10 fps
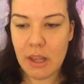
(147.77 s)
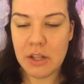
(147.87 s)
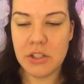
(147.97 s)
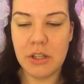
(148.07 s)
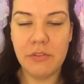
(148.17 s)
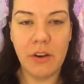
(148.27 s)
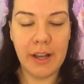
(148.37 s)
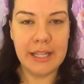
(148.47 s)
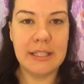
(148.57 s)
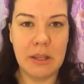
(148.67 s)
I do
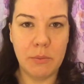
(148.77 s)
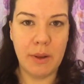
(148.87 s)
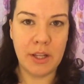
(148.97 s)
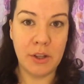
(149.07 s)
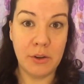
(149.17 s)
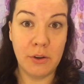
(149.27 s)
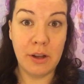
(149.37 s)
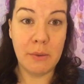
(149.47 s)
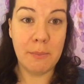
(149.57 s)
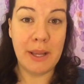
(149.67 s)
find that when
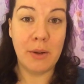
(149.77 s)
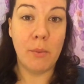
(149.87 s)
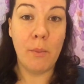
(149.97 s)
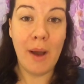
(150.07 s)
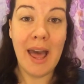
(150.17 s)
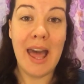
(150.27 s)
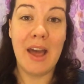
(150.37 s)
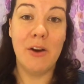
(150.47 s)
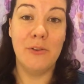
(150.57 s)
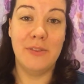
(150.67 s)
you're being
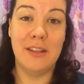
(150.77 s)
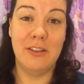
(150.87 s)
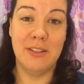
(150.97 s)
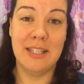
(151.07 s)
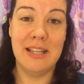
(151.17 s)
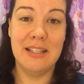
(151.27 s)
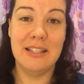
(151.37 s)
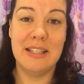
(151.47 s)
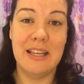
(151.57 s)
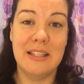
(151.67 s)
aware of your
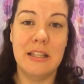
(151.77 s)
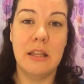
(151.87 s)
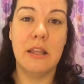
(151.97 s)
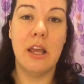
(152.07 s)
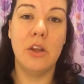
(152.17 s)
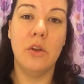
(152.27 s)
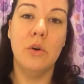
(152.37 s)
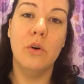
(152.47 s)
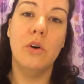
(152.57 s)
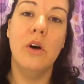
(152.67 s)
senses, then
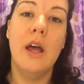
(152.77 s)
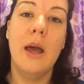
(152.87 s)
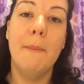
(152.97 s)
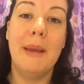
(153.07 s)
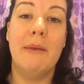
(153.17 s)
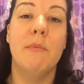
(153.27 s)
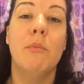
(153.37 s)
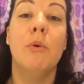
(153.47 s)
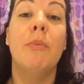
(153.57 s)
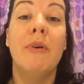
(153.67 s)
you're being
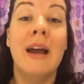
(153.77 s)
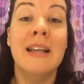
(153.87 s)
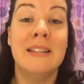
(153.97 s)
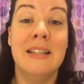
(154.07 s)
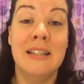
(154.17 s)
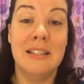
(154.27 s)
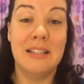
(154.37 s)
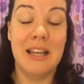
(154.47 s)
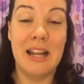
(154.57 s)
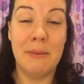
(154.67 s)
more
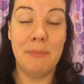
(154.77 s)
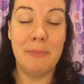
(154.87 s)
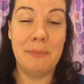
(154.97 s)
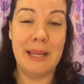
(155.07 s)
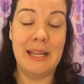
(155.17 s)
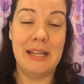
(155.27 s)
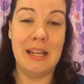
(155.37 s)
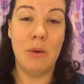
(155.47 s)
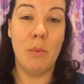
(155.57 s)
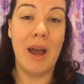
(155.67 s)
present and being
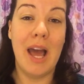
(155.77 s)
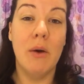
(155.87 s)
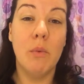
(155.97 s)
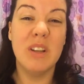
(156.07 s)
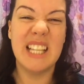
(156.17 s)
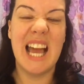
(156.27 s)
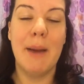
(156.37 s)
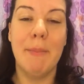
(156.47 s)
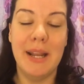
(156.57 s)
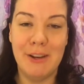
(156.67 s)
aware of what's
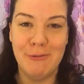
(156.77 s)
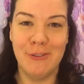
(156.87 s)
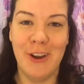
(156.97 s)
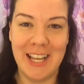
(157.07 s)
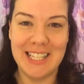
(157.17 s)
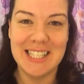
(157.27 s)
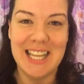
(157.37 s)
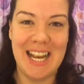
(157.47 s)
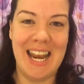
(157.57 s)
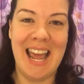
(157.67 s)
happening right
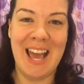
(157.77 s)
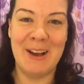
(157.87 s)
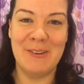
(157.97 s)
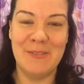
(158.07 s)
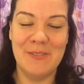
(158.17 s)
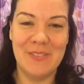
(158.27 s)
now.